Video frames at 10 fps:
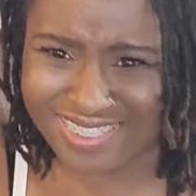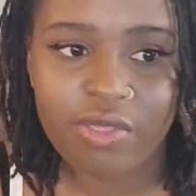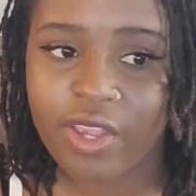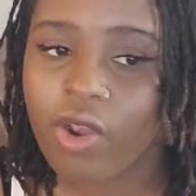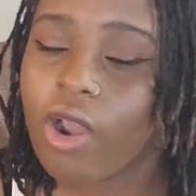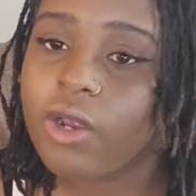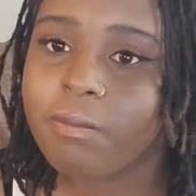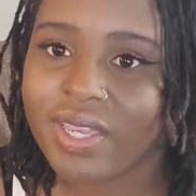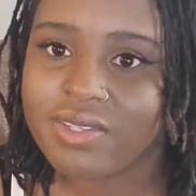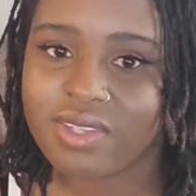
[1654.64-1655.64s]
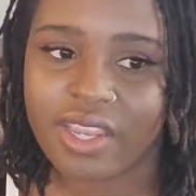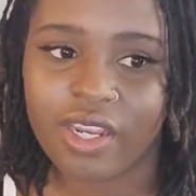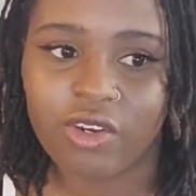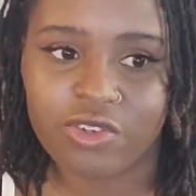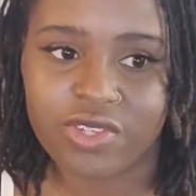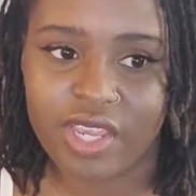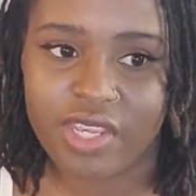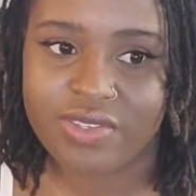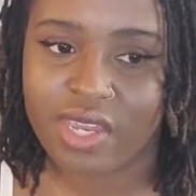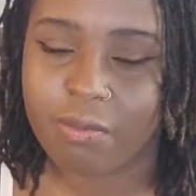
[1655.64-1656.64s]
There are baseline
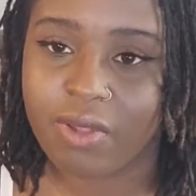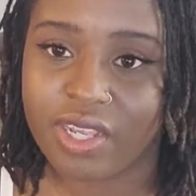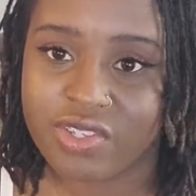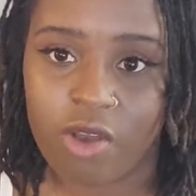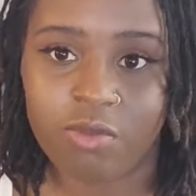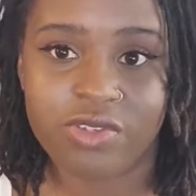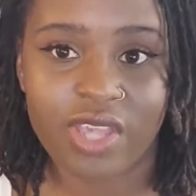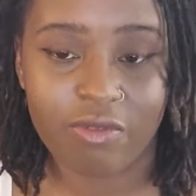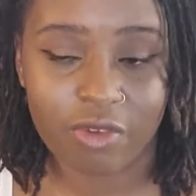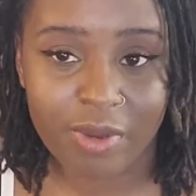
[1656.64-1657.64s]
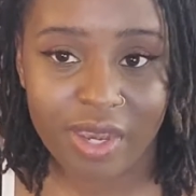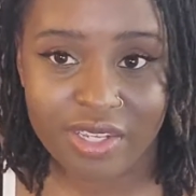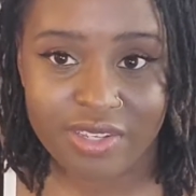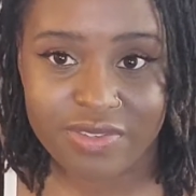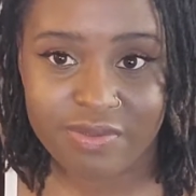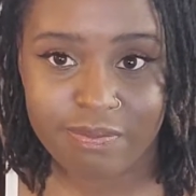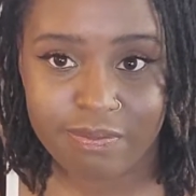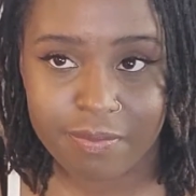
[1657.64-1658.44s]
understandings that apply to almost everybody's